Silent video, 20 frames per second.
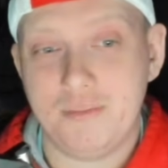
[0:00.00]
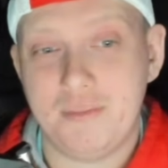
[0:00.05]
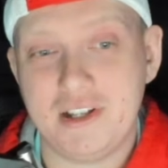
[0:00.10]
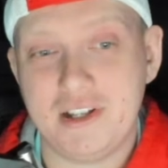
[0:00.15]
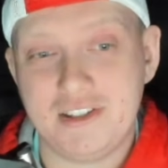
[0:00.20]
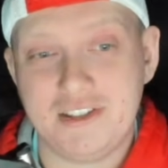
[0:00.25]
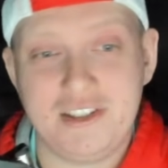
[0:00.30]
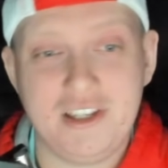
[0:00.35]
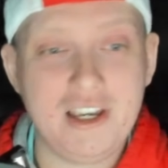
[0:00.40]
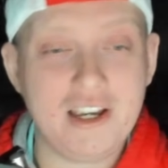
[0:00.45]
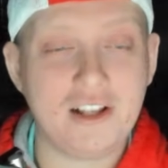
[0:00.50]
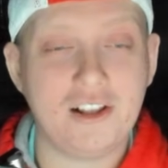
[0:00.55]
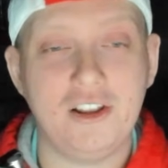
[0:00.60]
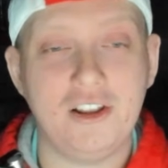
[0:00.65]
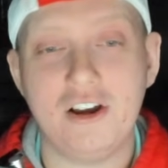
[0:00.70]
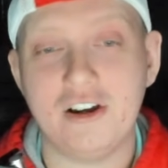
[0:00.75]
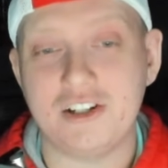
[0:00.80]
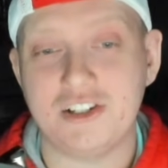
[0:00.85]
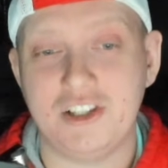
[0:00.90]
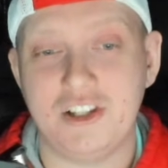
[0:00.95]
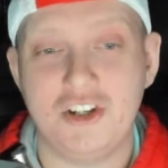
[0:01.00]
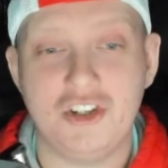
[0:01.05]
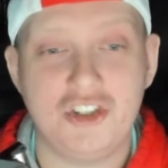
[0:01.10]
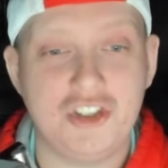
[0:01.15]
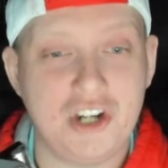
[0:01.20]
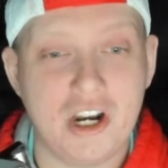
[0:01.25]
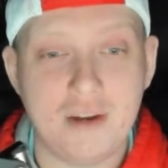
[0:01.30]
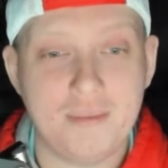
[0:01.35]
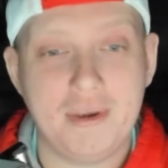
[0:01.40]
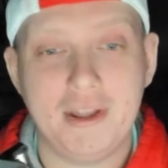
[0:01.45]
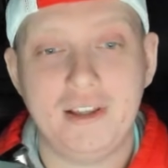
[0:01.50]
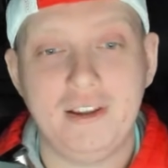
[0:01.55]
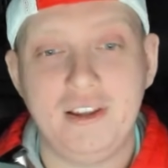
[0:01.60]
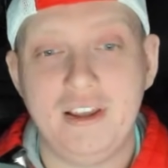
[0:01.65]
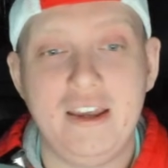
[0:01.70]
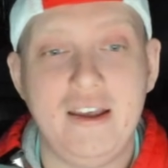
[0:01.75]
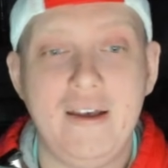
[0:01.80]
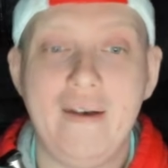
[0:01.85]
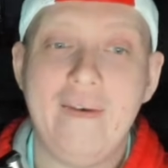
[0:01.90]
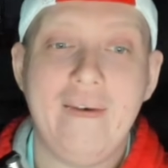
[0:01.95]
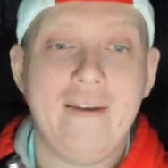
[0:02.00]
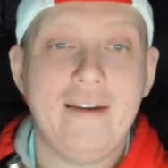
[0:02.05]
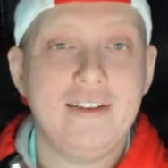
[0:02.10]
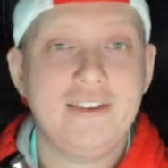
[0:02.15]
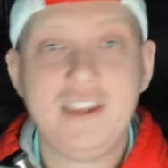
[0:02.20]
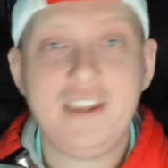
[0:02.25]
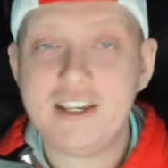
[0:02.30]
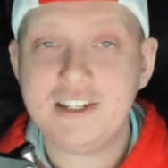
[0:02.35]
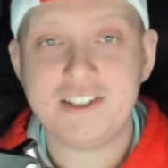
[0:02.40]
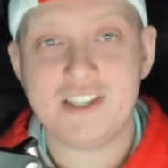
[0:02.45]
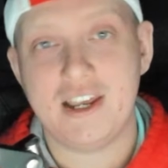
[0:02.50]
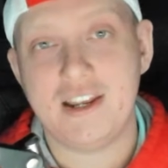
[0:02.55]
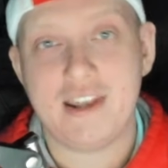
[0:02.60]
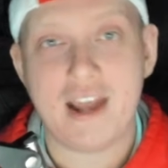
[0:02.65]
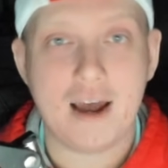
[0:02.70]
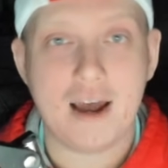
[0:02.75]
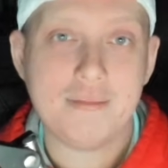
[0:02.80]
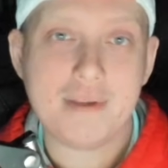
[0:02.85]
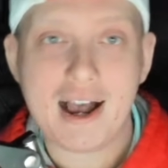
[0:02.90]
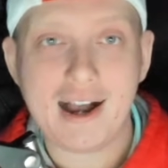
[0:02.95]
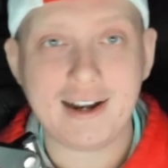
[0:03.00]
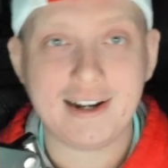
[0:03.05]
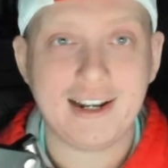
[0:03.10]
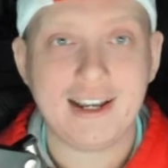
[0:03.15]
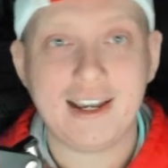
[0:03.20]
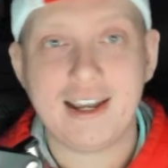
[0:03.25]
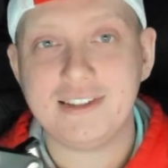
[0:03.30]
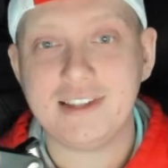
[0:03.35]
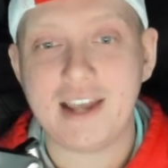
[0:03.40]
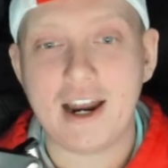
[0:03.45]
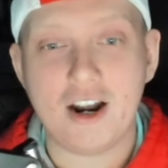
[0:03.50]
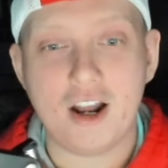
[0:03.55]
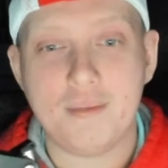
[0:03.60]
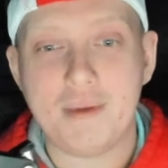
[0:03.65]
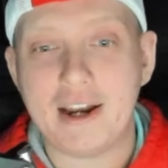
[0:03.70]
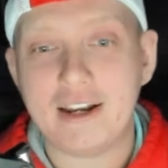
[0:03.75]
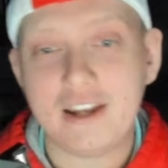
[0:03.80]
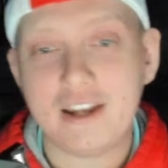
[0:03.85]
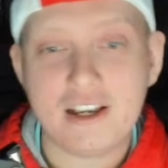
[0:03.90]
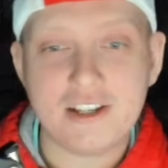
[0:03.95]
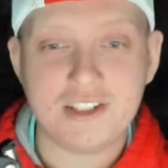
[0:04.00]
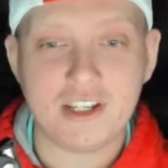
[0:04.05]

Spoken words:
but Zeke looks legitimately decent. Now, I'm not going to get down on my knees